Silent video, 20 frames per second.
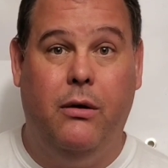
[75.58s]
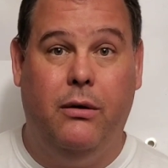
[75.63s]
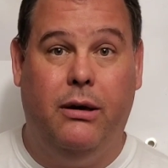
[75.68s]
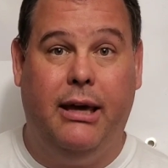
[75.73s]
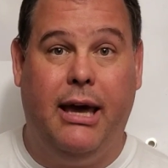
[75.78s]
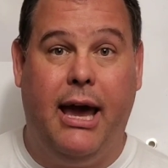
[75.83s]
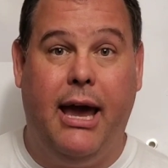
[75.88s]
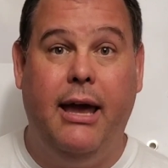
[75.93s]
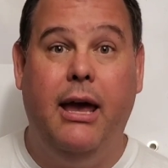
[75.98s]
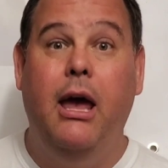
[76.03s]

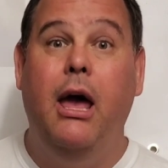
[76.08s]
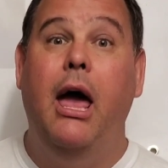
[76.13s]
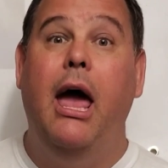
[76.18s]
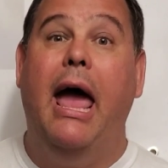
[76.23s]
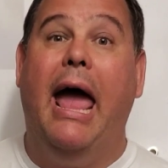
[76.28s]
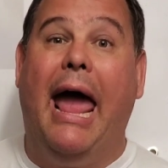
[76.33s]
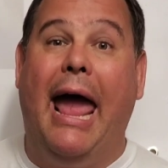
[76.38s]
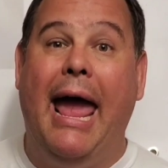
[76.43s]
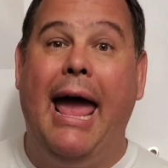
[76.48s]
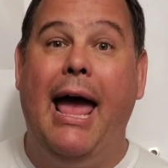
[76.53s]
Okay?
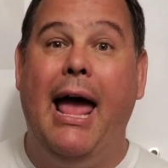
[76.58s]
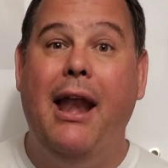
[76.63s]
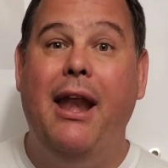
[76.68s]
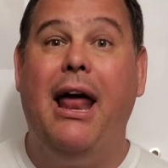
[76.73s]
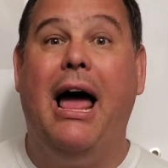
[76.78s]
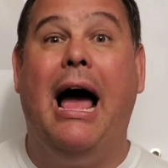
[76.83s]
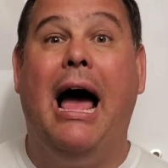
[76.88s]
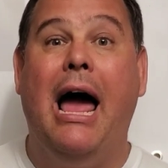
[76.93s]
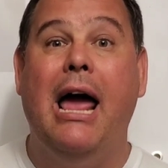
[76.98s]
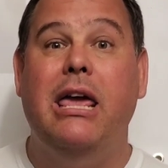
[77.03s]
And
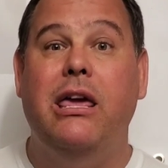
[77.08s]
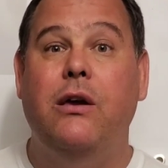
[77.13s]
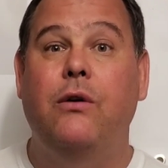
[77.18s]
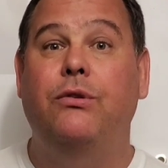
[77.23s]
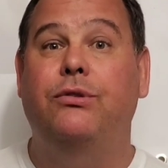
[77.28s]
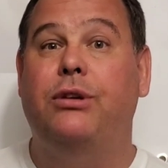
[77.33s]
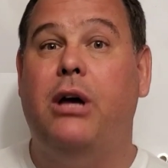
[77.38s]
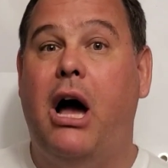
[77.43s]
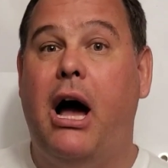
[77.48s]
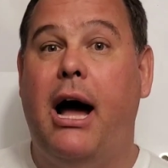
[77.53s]
I
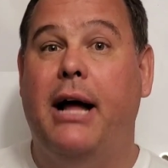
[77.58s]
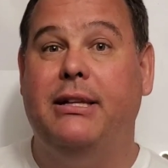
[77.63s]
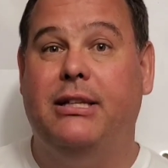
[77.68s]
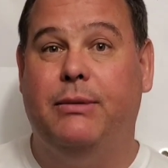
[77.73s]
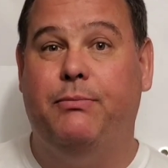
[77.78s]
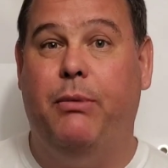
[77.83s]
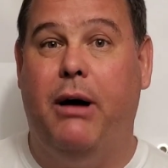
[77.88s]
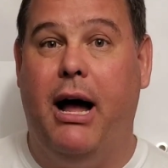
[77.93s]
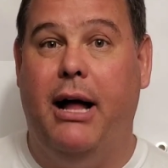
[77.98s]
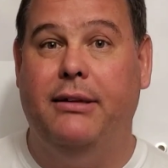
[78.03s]
use hot
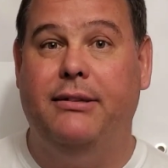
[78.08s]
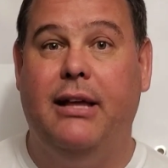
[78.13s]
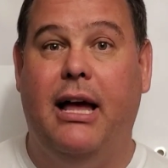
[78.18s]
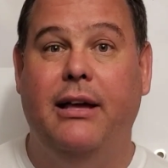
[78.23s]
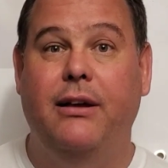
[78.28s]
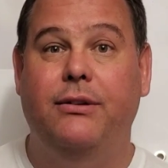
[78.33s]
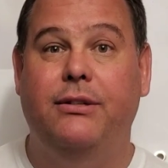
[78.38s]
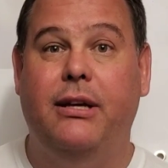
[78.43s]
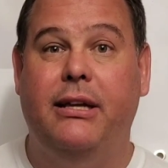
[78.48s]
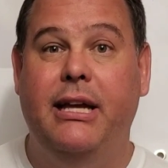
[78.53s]
spots. I
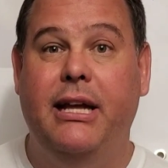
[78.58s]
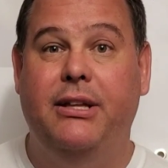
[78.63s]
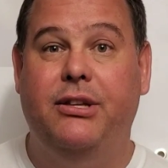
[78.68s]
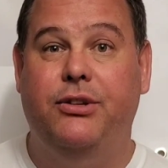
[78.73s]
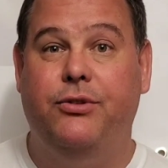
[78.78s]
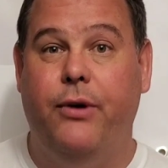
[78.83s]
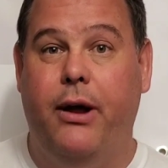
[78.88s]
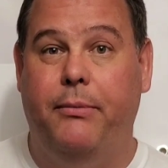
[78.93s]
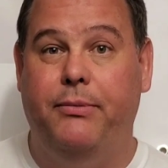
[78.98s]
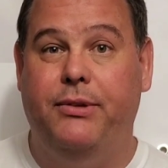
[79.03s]
use heat
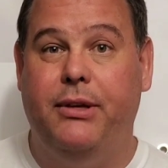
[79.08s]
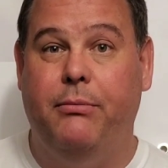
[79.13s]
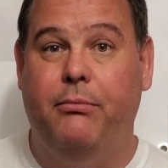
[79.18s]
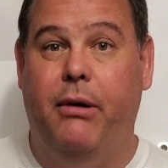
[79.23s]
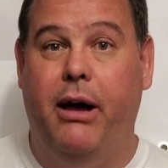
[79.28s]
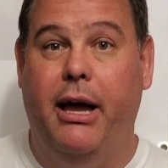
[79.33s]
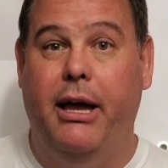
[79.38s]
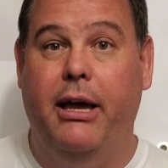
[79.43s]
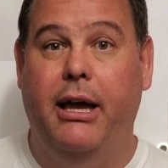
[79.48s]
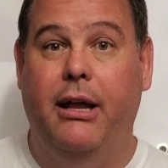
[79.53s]
strips in
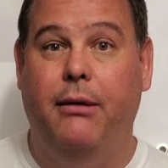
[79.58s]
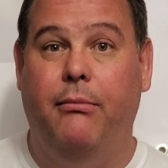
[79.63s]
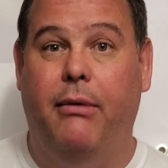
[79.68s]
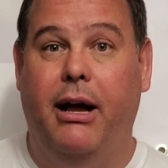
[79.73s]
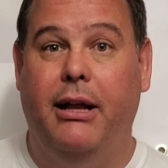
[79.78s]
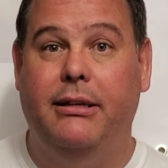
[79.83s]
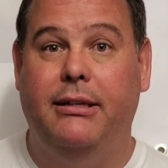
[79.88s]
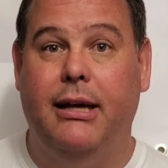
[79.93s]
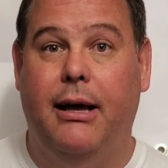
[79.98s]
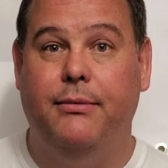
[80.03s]
my
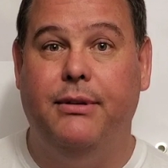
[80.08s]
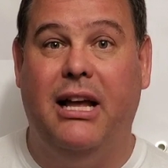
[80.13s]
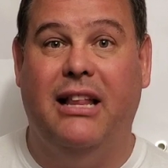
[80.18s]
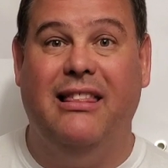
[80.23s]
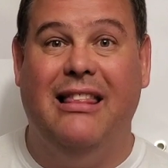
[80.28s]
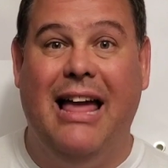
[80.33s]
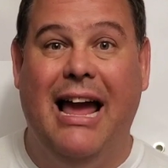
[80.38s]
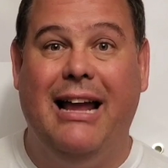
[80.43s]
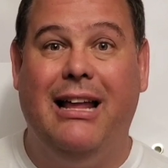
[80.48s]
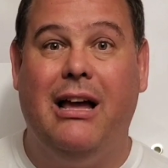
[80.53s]
tubs. I
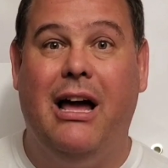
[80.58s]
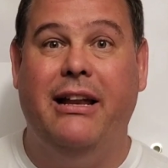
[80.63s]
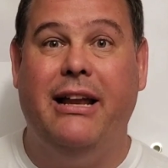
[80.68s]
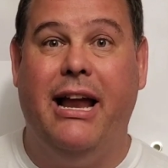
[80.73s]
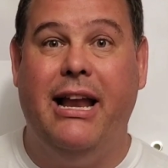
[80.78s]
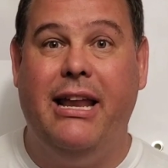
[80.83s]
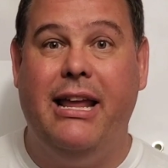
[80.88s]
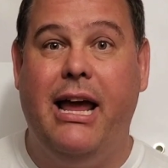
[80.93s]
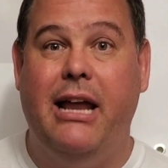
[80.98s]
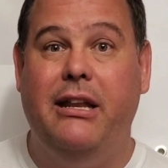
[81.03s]
like an
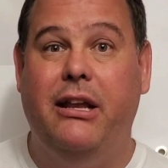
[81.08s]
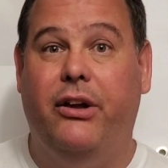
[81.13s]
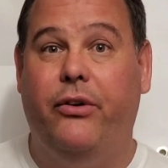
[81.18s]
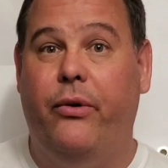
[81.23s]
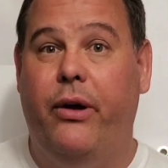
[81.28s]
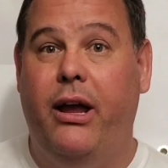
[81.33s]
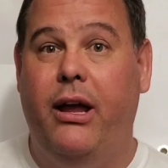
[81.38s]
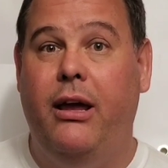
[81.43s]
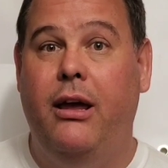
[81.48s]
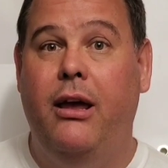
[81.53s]
88
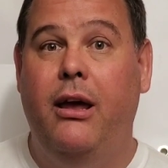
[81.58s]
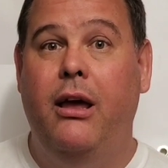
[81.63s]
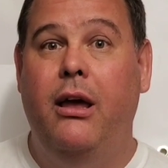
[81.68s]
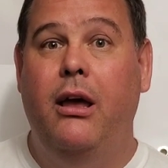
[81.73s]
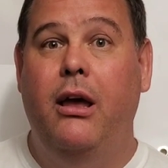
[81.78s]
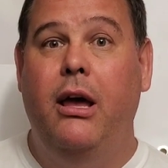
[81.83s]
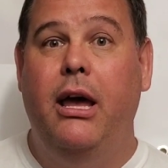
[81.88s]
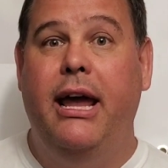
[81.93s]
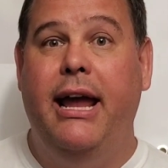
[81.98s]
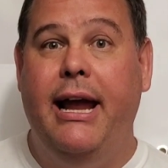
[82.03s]
degree
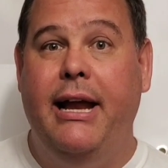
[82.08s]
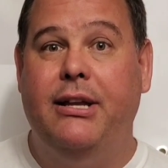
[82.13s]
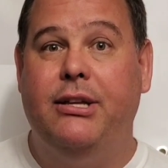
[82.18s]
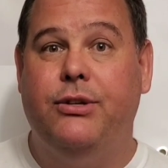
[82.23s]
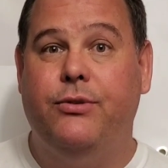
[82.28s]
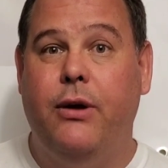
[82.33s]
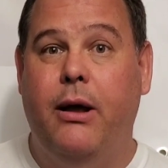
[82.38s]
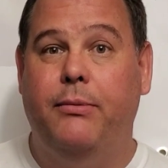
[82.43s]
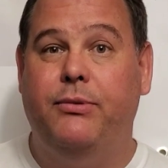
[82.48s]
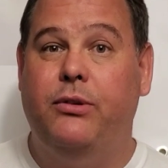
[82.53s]
heat
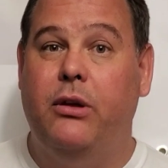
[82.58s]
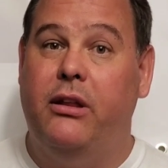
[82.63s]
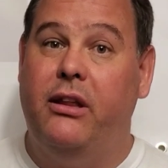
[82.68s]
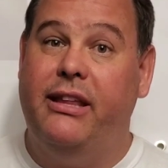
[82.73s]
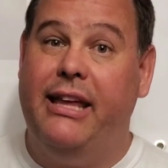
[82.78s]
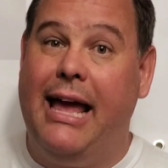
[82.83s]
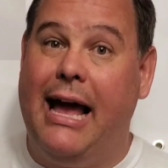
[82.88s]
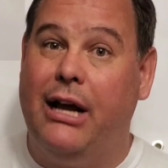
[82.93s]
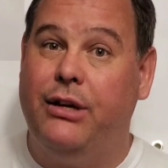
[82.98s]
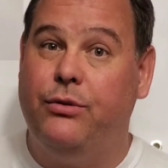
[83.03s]
strip so that
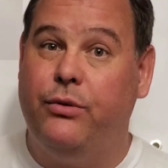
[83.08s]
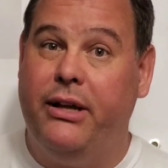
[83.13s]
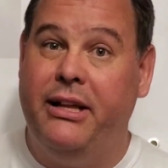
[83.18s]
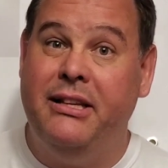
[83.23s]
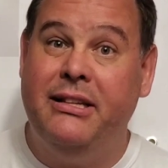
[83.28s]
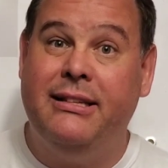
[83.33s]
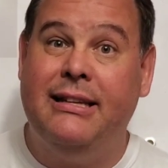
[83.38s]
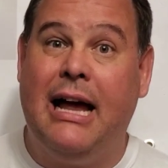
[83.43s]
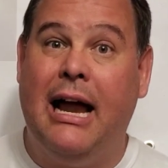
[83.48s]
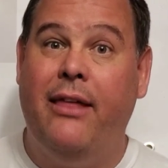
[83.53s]
the actual
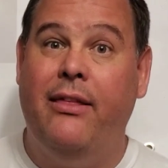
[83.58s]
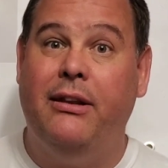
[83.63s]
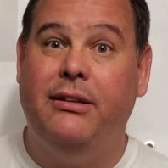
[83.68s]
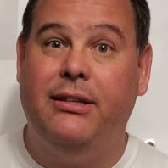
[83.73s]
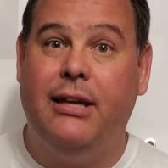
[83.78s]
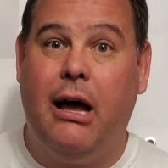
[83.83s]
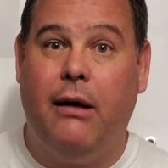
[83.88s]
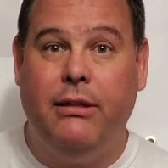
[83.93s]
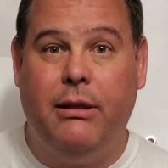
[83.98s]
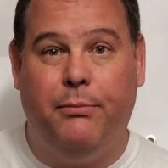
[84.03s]
inside of the
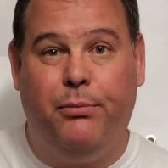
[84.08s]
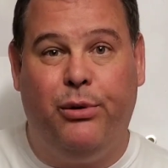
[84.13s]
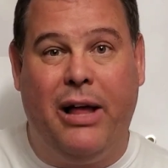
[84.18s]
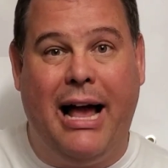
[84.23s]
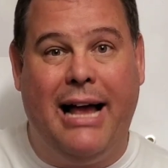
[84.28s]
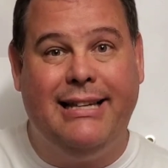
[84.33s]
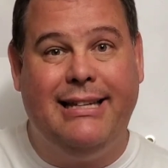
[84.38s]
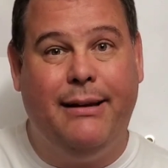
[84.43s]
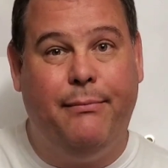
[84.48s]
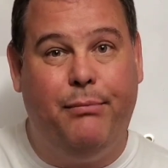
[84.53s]
tub, the
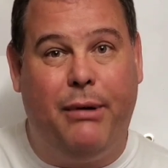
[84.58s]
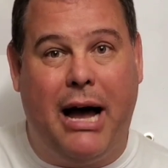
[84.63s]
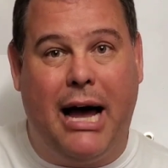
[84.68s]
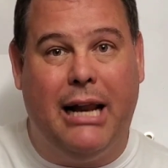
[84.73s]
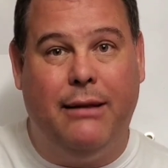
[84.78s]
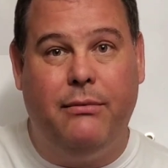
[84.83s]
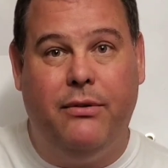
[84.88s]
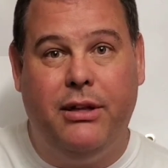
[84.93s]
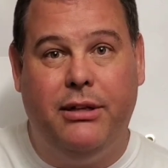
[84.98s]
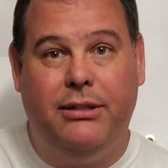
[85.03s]
plastic
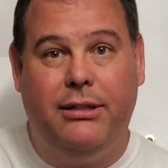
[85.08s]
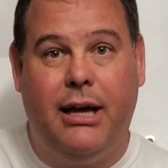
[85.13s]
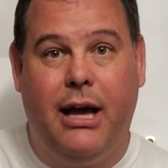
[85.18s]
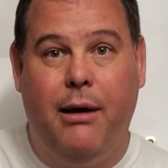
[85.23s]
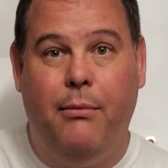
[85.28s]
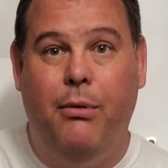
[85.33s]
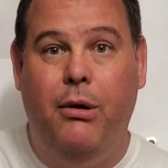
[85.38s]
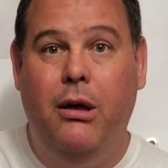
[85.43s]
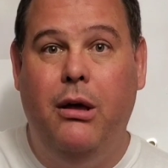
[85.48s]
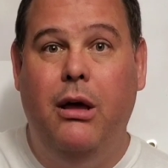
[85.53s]
bottom of the
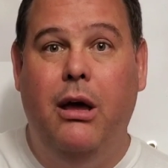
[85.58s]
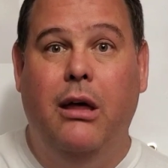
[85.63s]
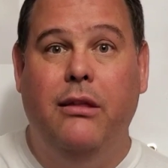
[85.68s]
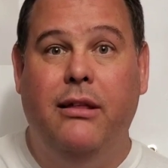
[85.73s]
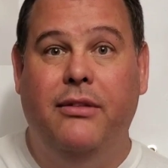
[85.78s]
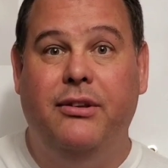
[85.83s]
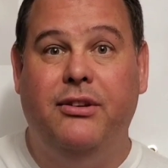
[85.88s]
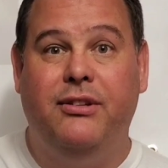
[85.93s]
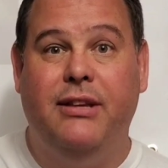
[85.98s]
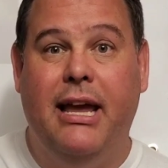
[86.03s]
tub
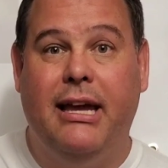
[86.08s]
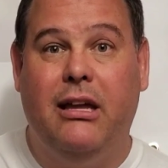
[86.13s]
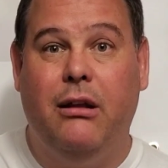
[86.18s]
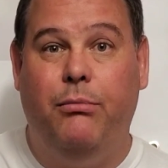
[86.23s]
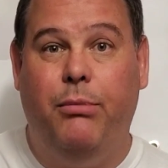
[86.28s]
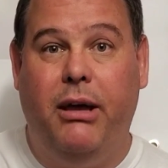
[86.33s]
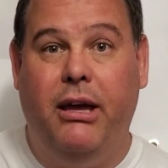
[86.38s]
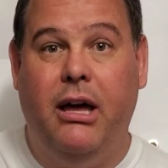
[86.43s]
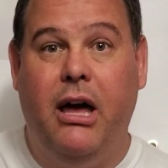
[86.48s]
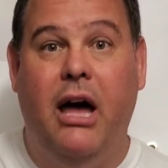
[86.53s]
the snake can
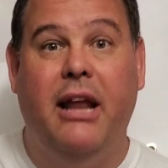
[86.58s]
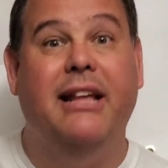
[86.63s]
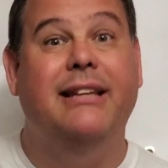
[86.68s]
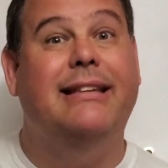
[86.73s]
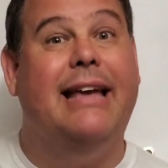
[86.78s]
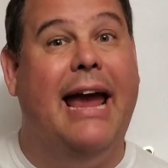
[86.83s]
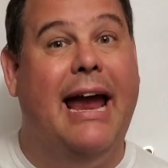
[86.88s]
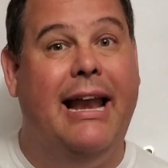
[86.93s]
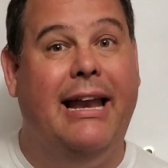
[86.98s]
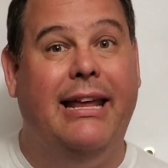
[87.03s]
be on,
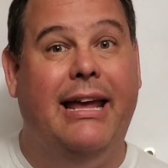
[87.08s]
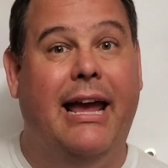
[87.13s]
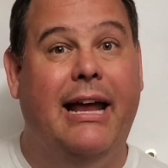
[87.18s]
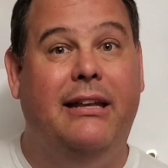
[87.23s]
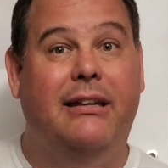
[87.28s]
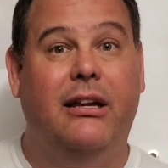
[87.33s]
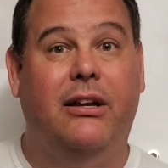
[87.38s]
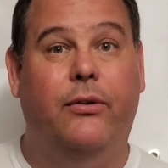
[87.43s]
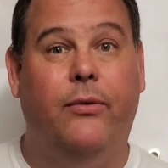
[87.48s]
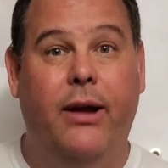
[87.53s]
is
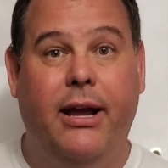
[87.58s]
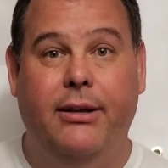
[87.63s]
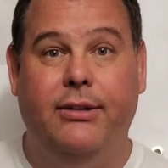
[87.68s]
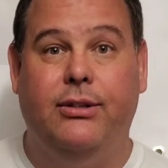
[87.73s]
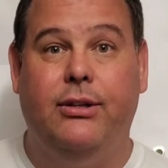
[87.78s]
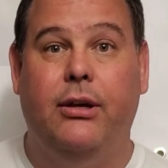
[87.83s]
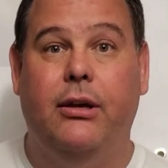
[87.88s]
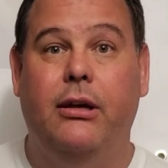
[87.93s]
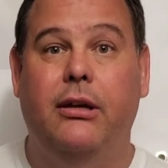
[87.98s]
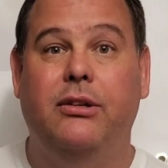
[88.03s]
88
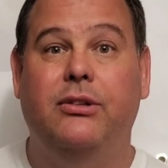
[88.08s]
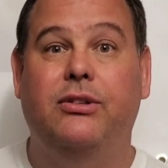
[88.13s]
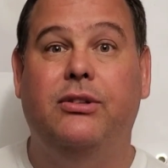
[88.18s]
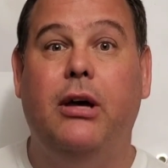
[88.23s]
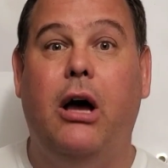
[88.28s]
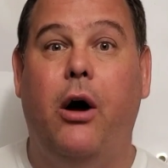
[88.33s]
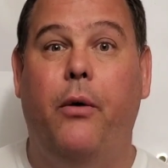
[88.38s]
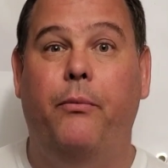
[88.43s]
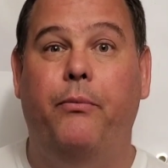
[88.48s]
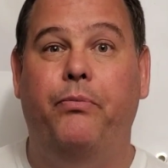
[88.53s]
degrees.
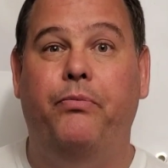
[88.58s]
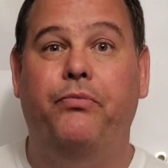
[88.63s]
So